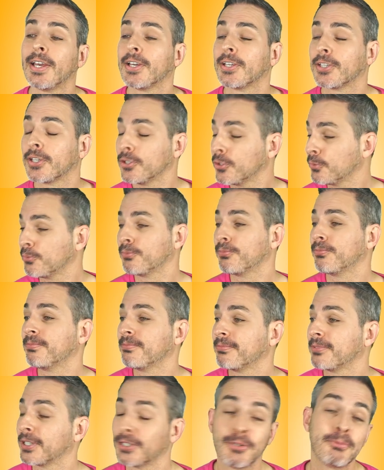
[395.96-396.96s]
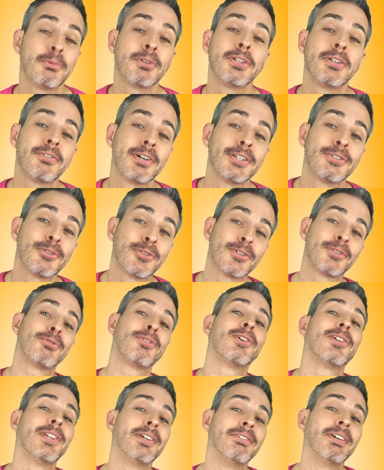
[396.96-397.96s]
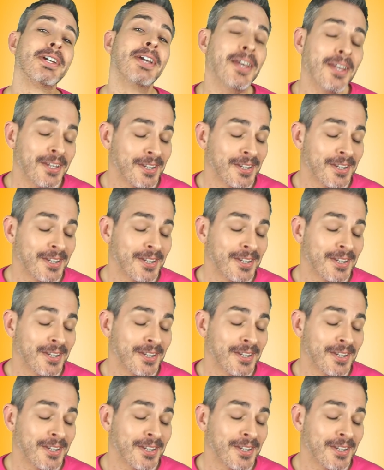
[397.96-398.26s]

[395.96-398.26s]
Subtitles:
Can you believe I do this for a living?